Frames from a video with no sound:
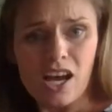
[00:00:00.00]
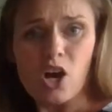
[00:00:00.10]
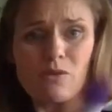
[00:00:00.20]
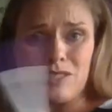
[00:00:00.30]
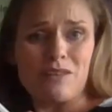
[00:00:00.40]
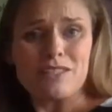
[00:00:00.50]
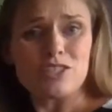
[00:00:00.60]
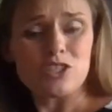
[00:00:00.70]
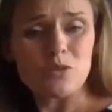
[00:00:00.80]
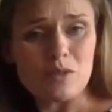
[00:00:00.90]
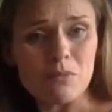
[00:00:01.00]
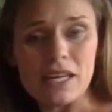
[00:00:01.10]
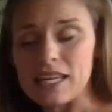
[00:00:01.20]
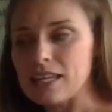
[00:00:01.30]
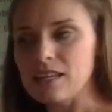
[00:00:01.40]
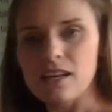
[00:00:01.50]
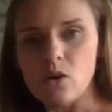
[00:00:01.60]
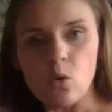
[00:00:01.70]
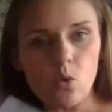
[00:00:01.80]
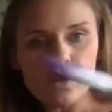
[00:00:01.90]
Oh, it's nothing to do with me.
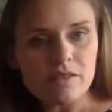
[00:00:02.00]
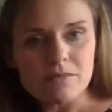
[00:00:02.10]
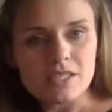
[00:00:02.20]
All of them